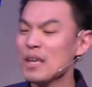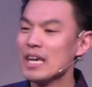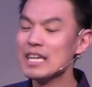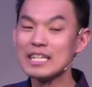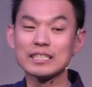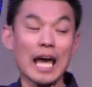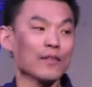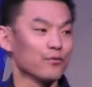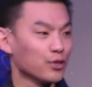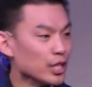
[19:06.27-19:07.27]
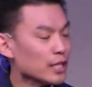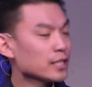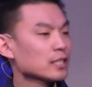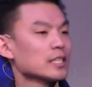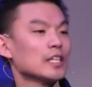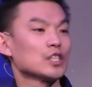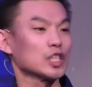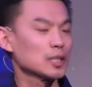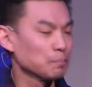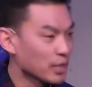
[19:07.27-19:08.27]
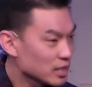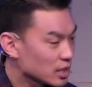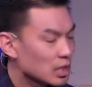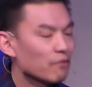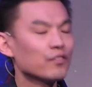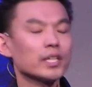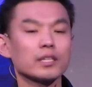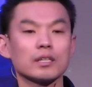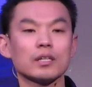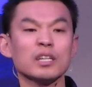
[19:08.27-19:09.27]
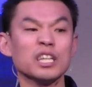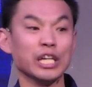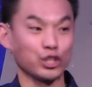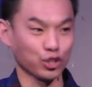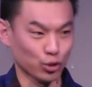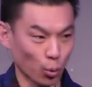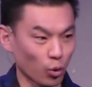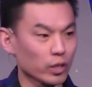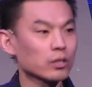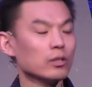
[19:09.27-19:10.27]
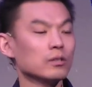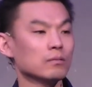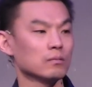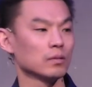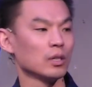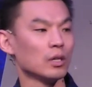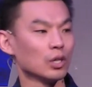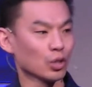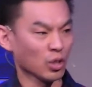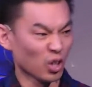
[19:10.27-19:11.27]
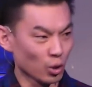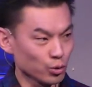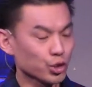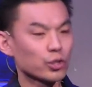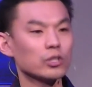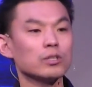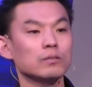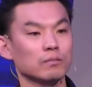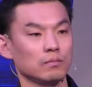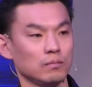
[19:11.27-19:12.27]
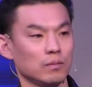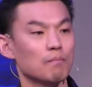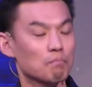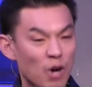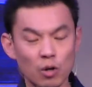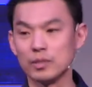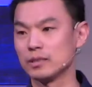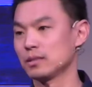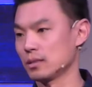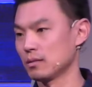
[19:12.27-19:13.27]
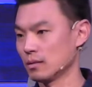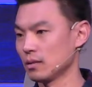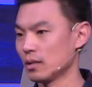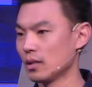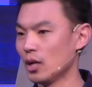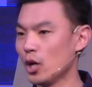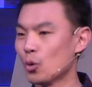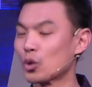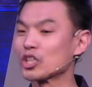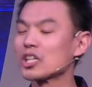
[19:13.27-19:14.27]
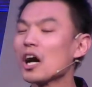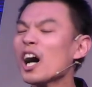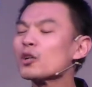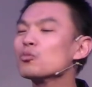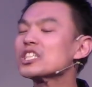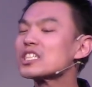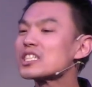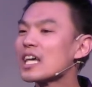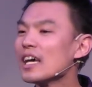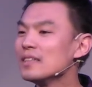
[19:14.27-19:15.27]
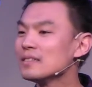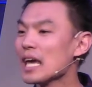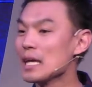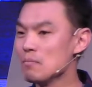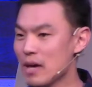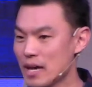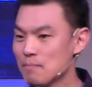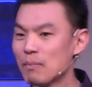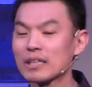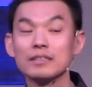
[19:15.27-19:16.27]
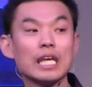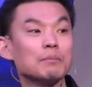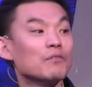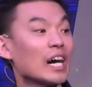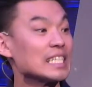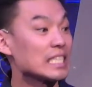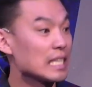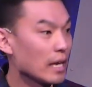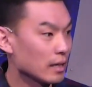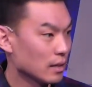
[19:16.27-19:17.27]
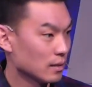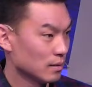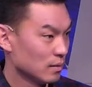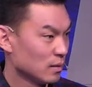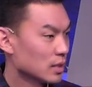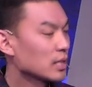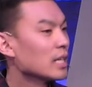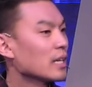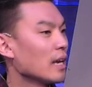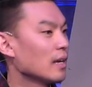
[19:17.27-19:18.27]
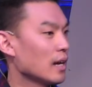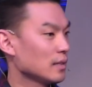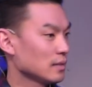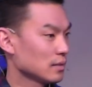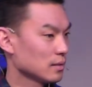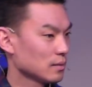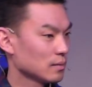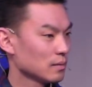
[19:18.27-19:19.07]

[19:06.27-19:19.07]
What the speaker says: It is at this specific historical, cultural moment where God would send a man by the name of Isaiah to King Ahaz.